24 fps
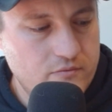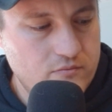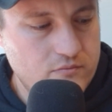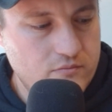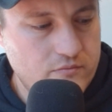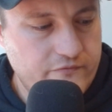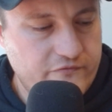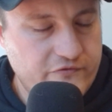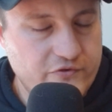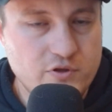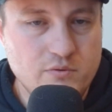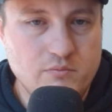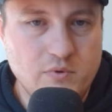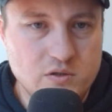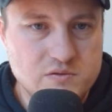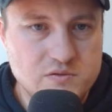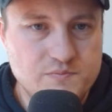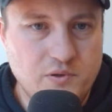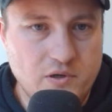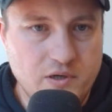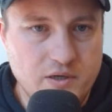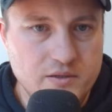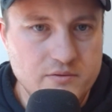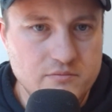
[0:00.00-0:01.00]
for the most
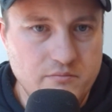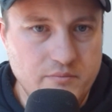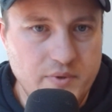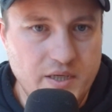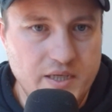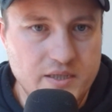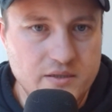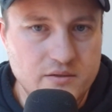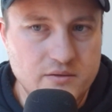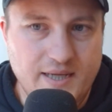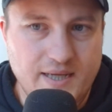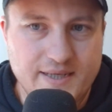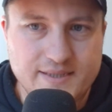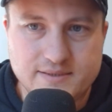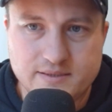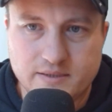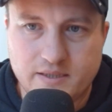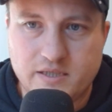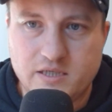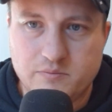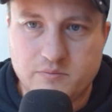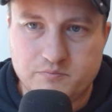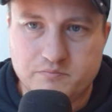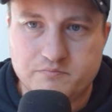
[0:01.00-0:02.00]
part, men like to
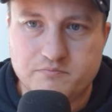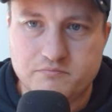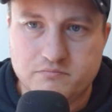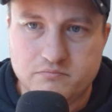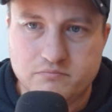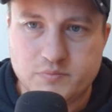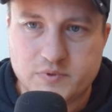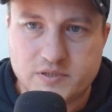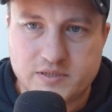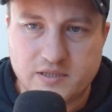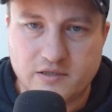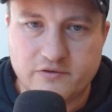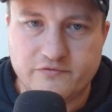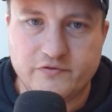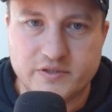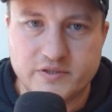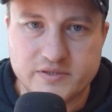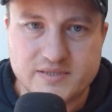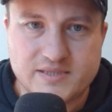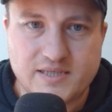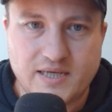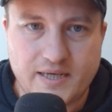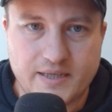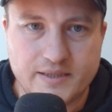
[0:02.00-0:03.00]
keep stuff
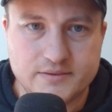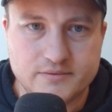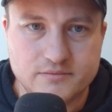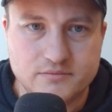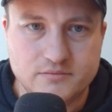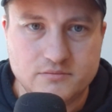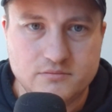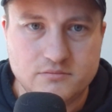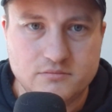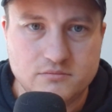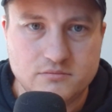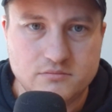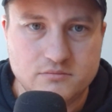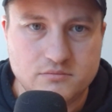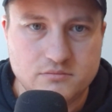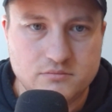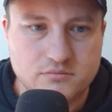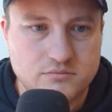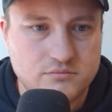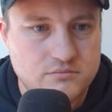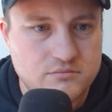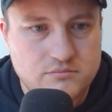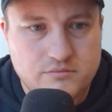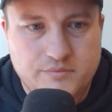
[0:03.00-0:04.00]
inside.
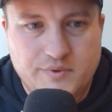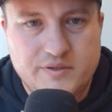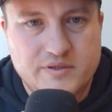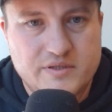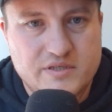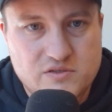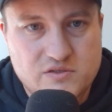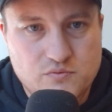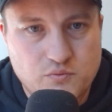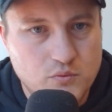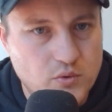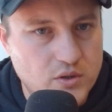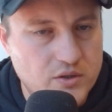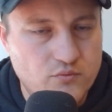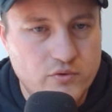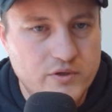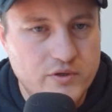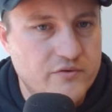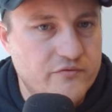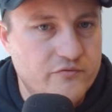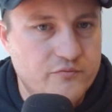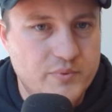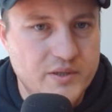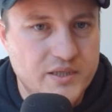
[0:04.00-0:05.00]
I mean, that's what
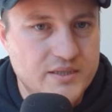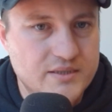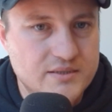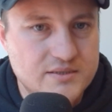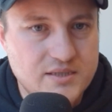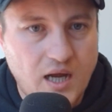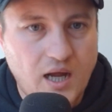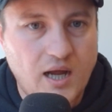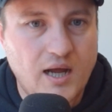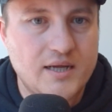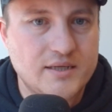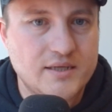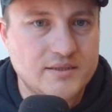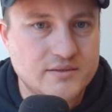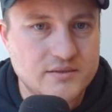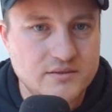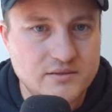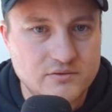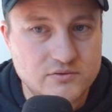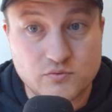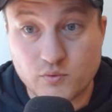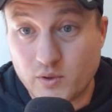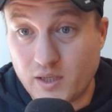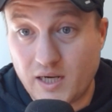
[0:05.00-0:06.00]
we've been taught.
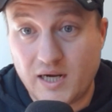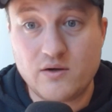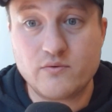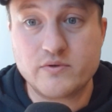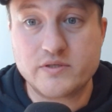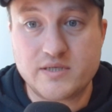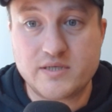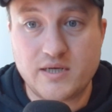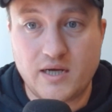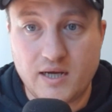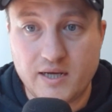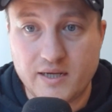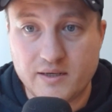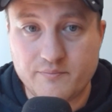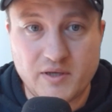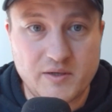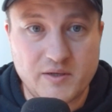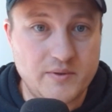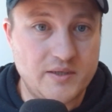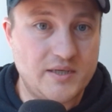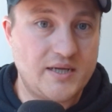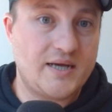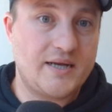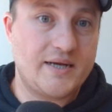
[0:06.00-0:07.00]
It's what I was taught.
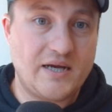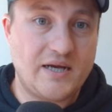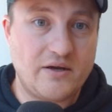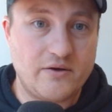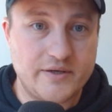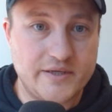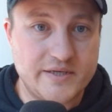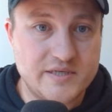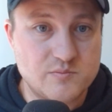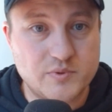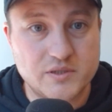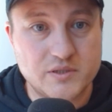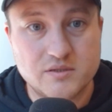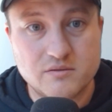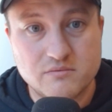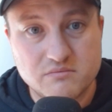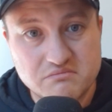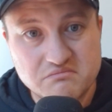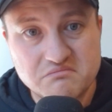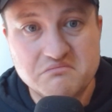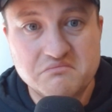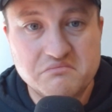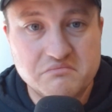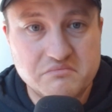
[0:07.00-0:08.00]
Maybe not nowadays, but
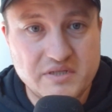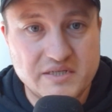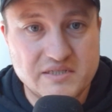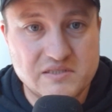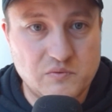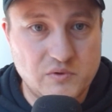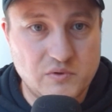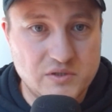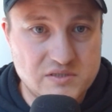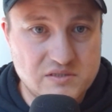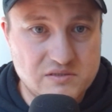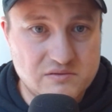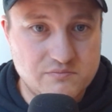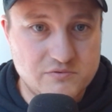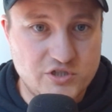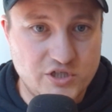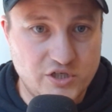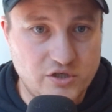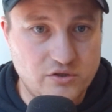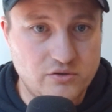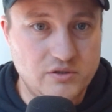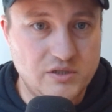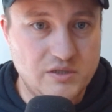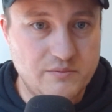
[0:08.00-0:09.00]
that's what's
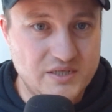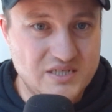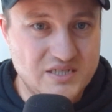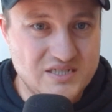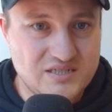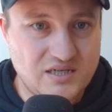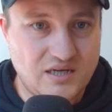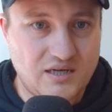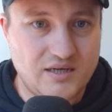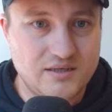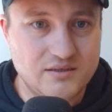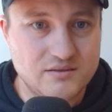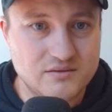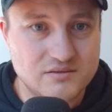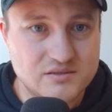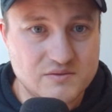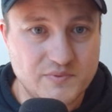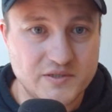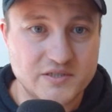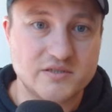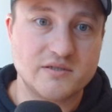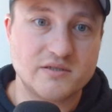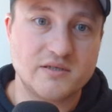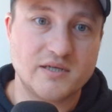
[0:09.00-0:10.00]
generally been taught,
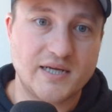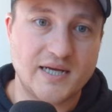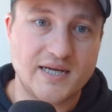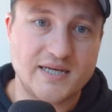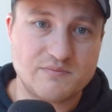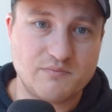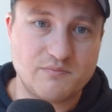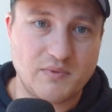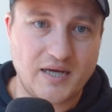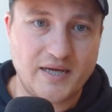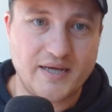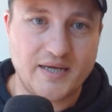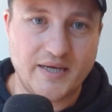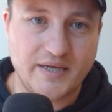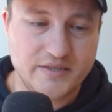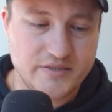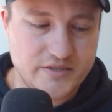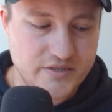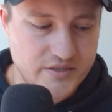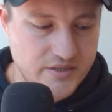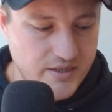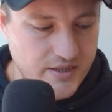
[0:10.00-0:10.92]
especially to guys my age.